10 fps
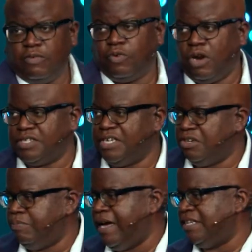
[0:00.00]
for our
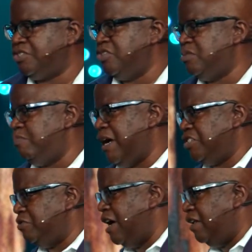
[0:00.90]
senior pastors,
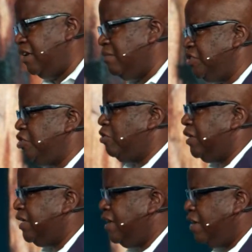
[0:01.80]
Pastor Allen and Miss
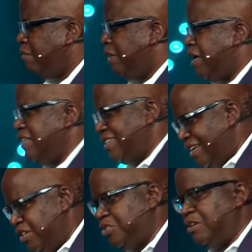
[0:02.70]
Joy, because
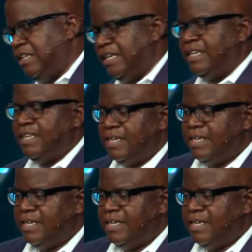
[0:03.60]
literally